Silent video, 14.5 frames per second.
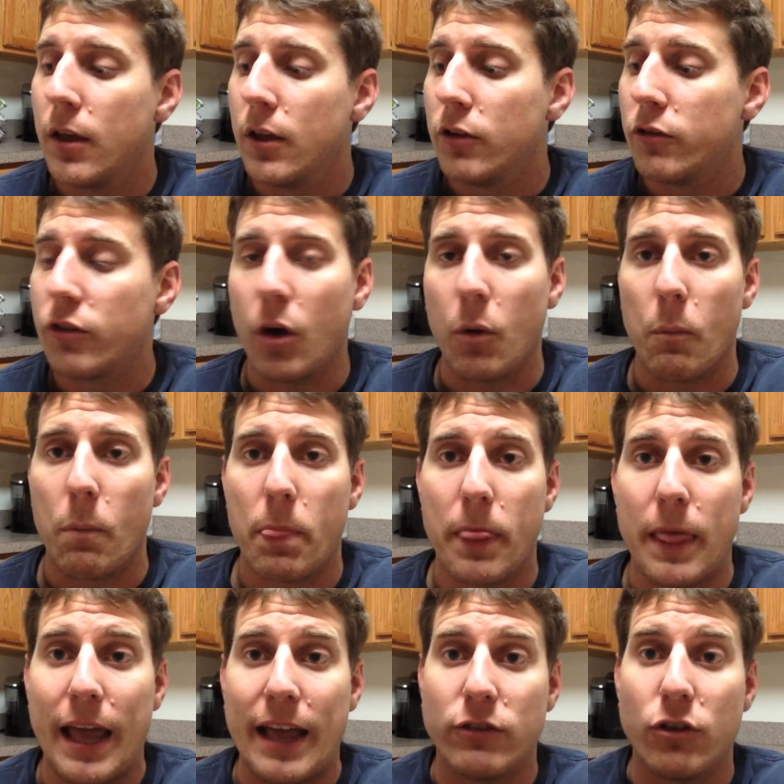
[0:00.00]
So
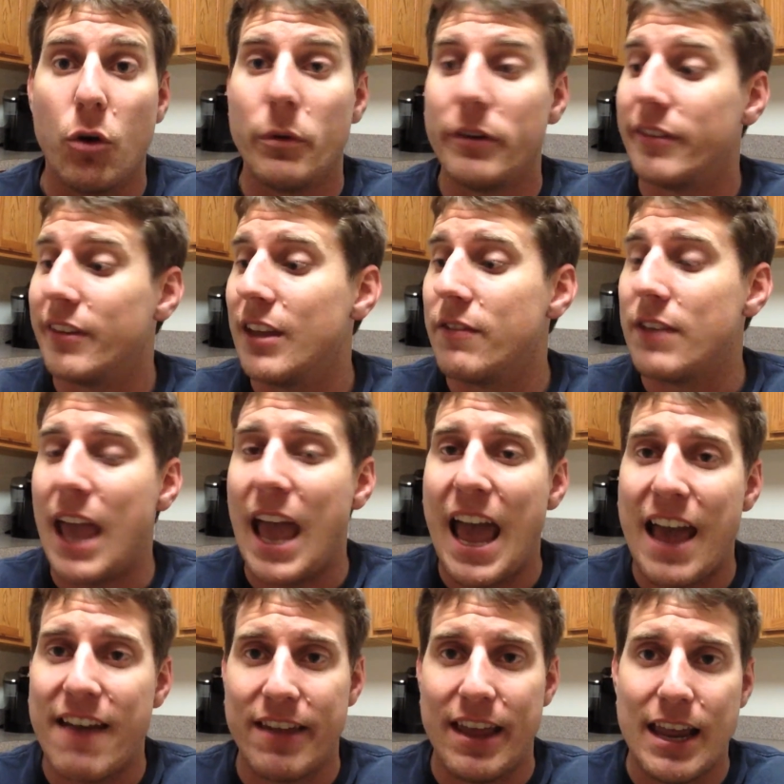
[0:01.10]
as always, if you
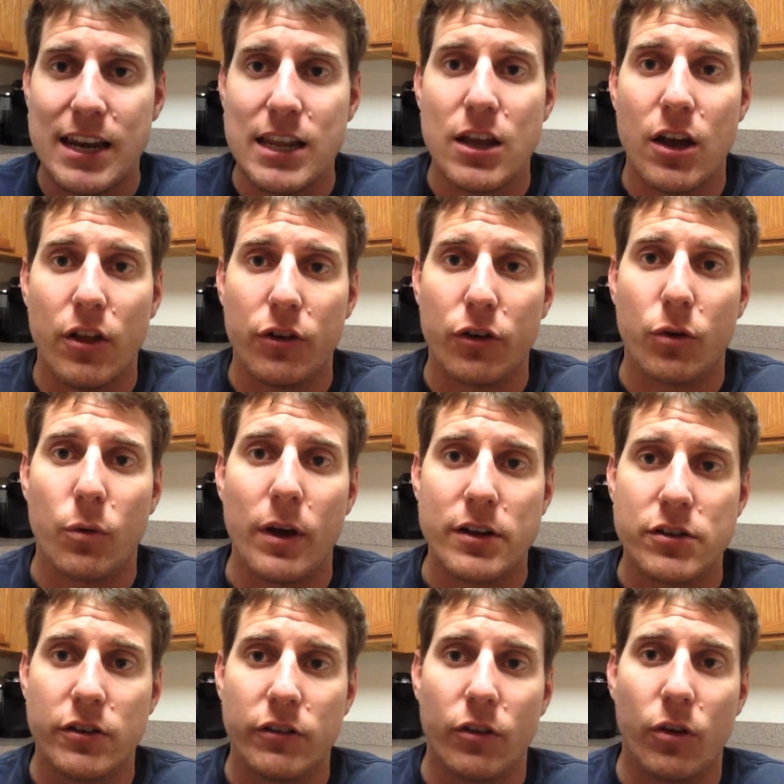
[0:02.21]
have any other
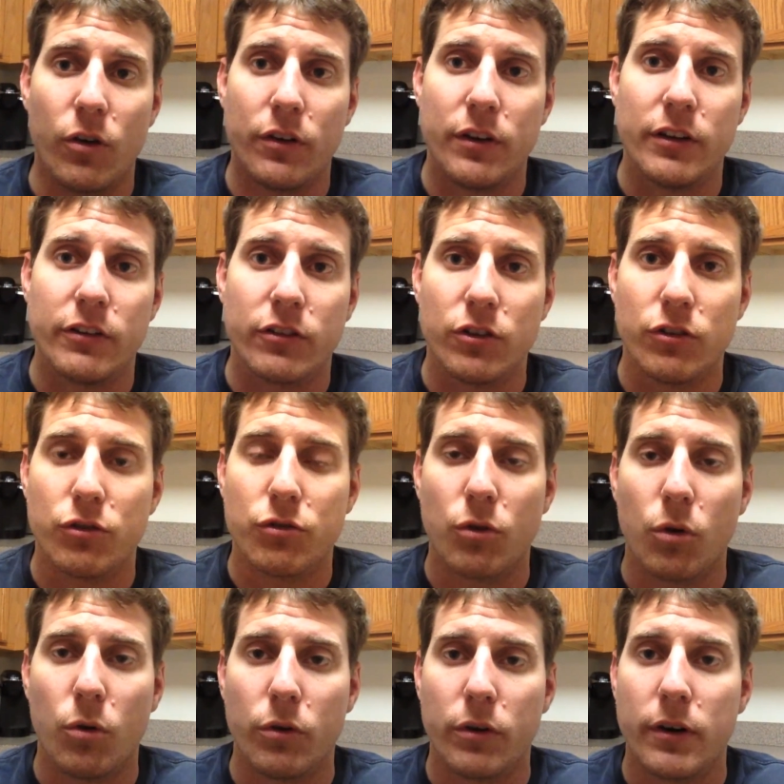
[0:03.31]
questions on this
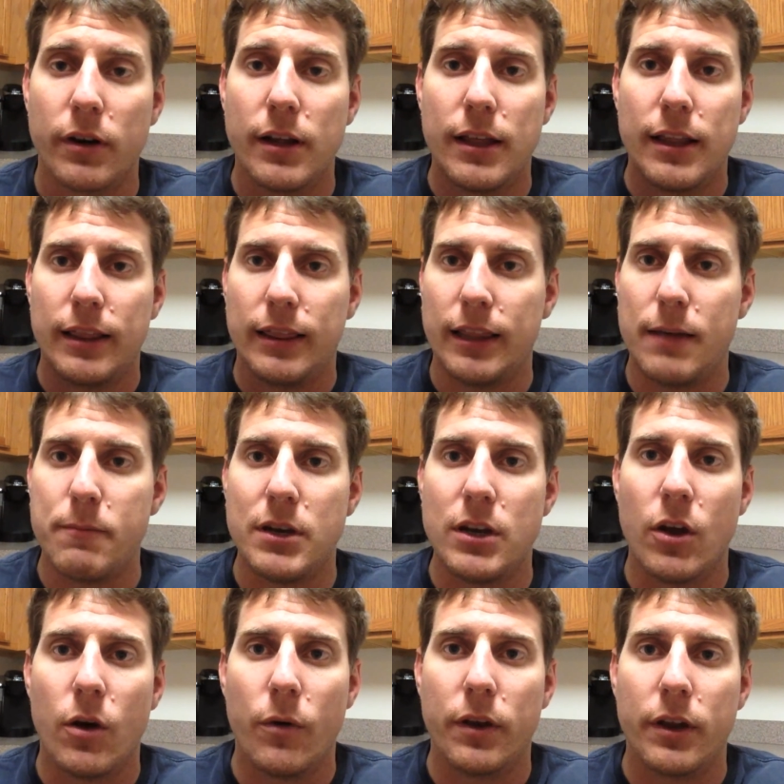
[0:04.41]
controller, let me
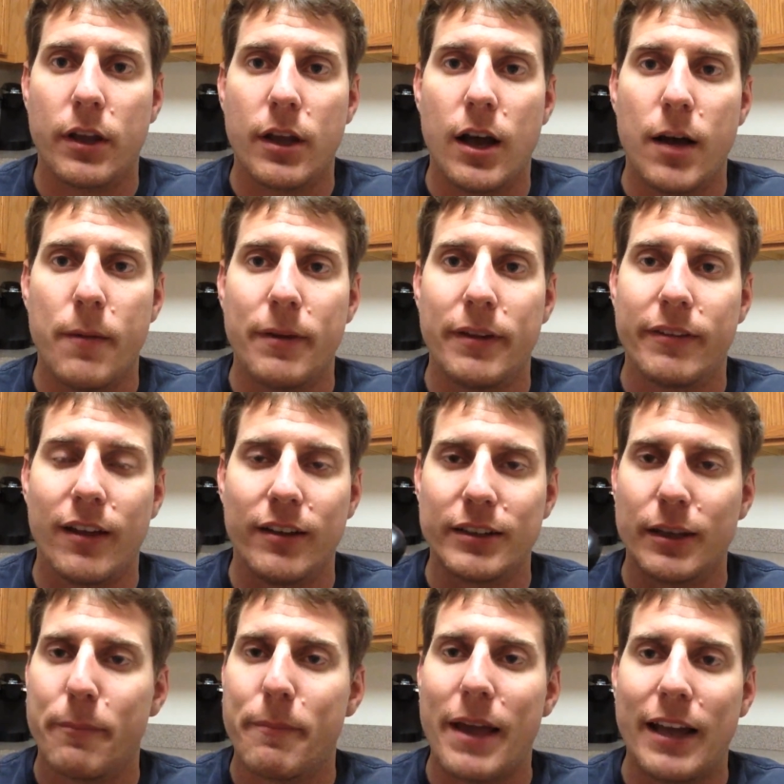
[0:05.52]
know in the comments. I'll
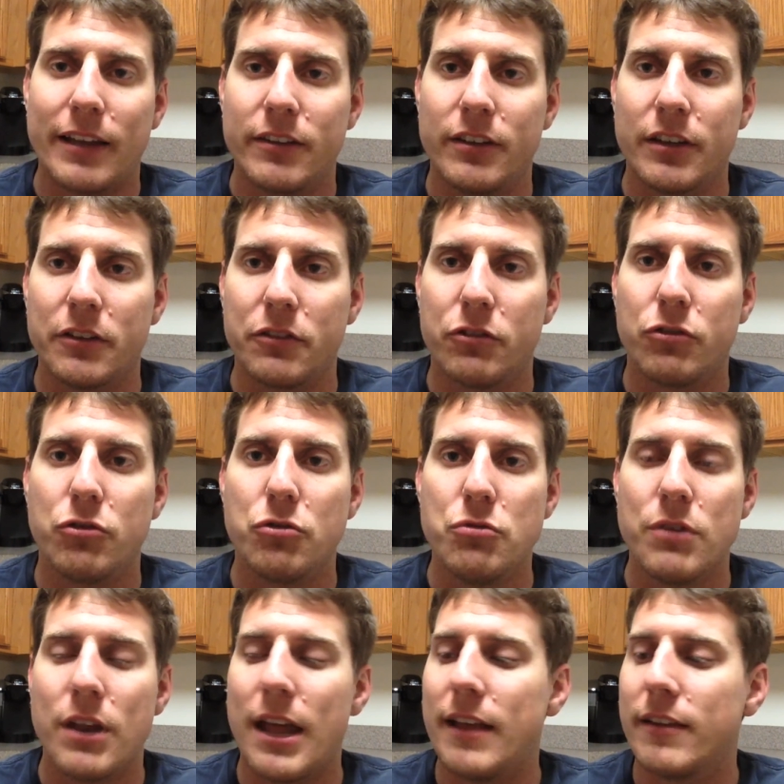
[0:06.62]
get back to you as
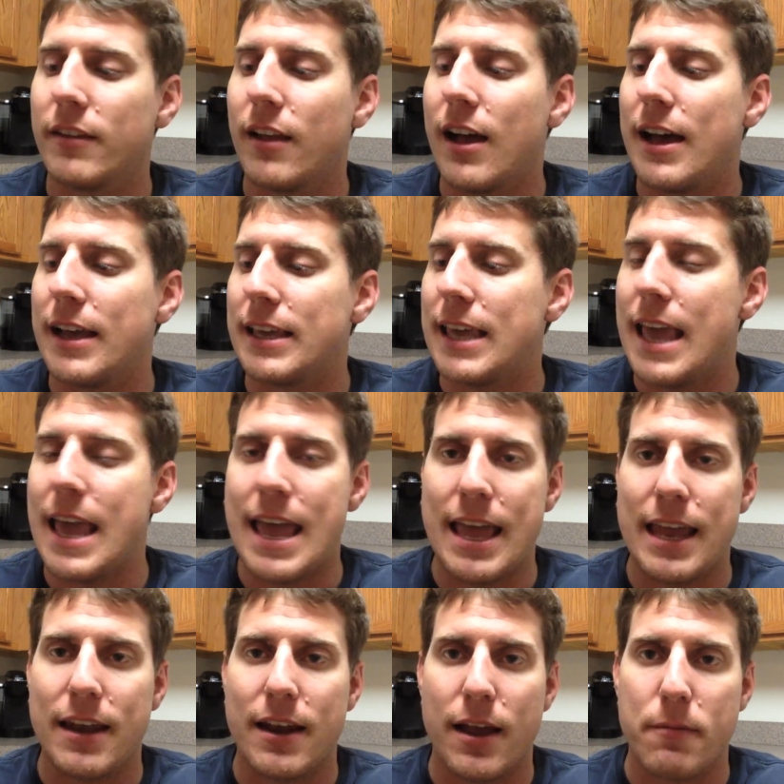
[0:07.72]
soon as I
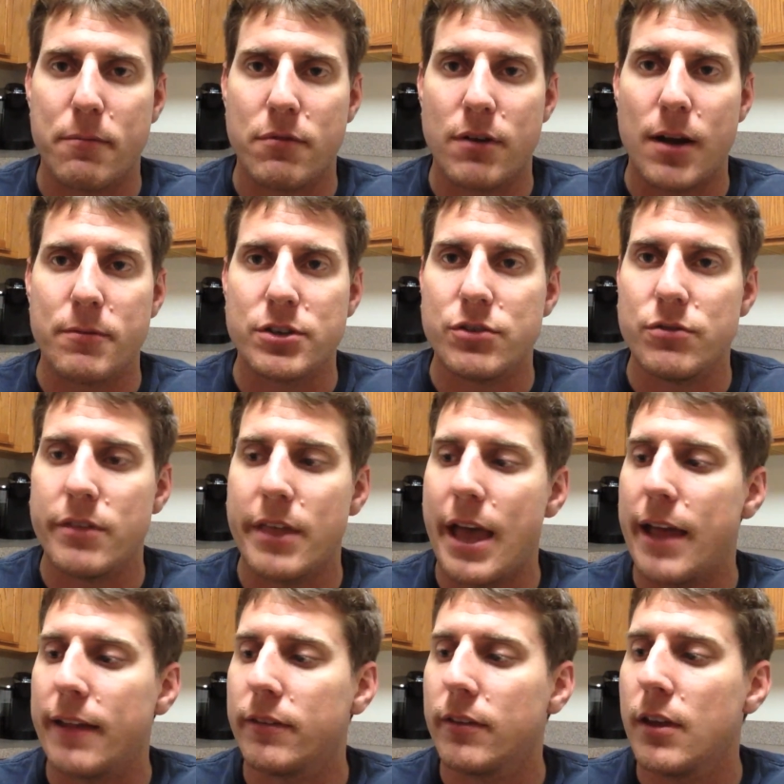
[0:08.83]
can. I promise you
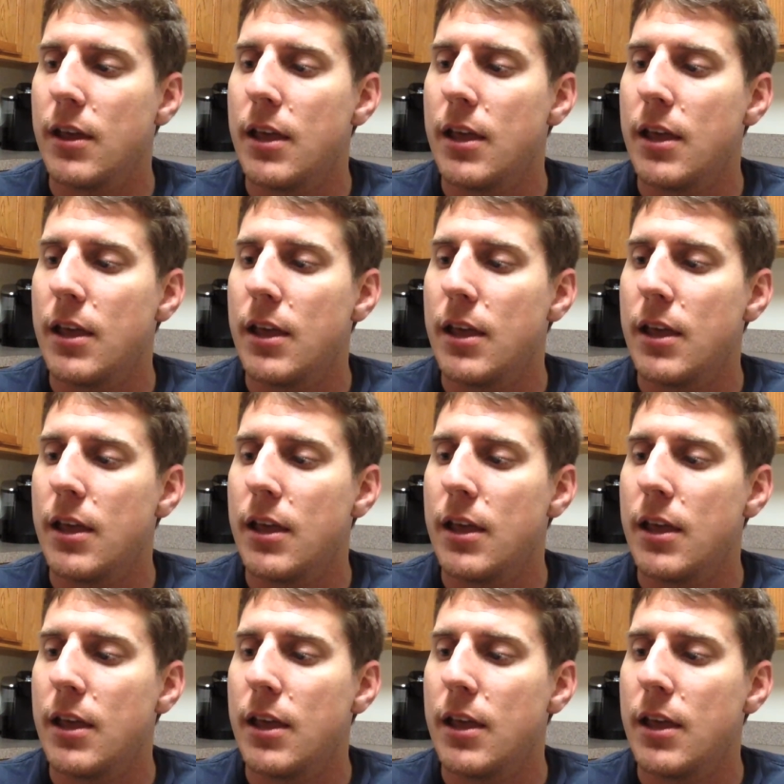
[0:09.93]
that.